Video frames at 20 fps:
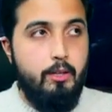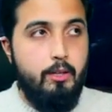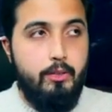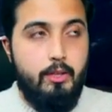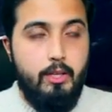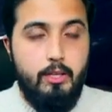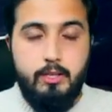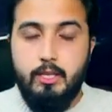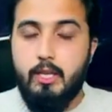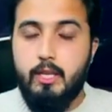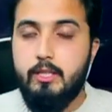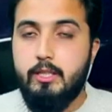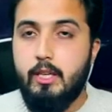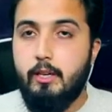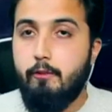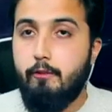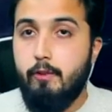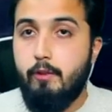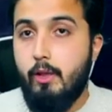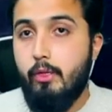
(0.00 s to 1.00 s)
this is
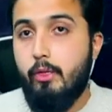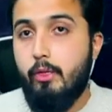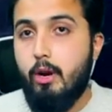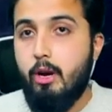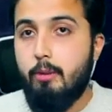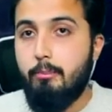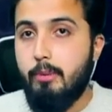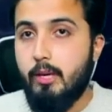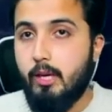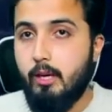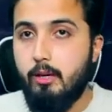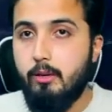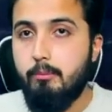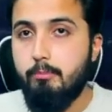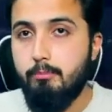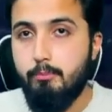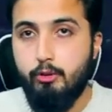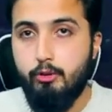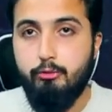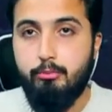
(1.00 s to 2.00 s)
a philanthropic
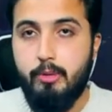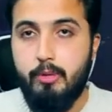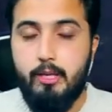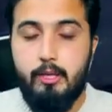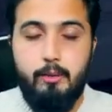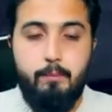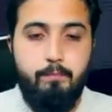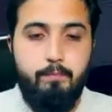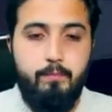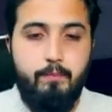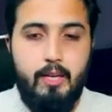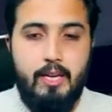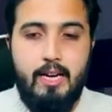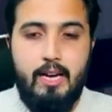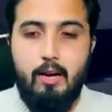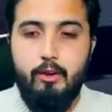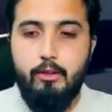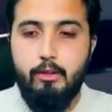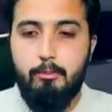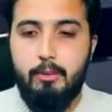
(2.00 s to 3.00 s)
movement. And
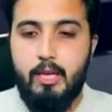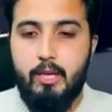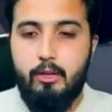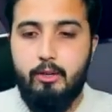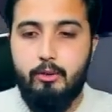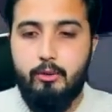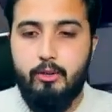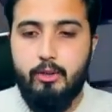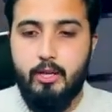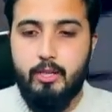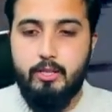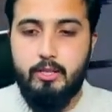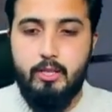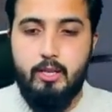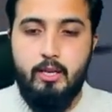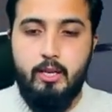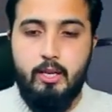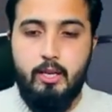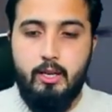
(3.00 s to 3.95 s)
how they plan on doing this?